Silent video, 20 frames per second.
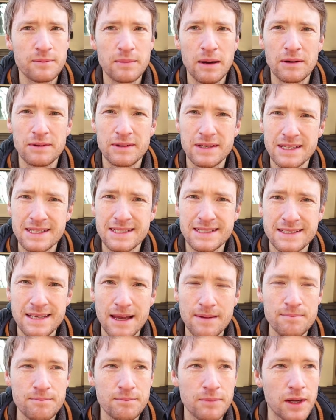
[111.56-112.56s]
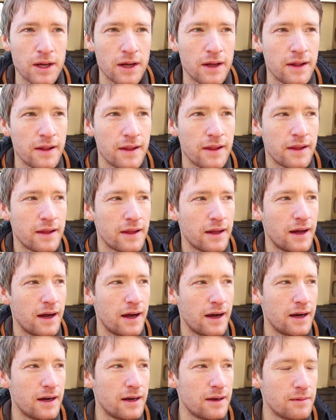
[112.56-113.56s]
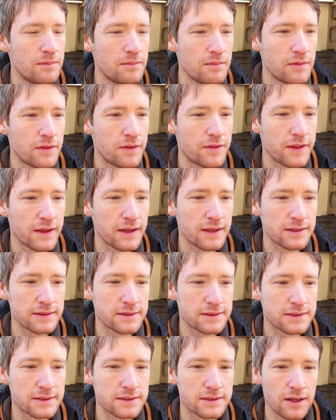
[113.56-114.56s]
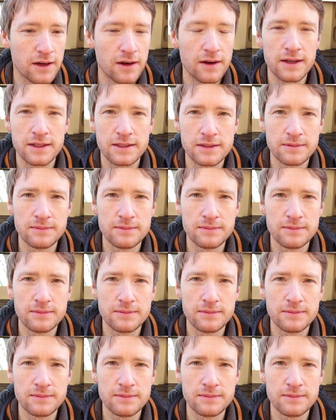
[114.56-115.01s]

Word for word: in about December, um, things started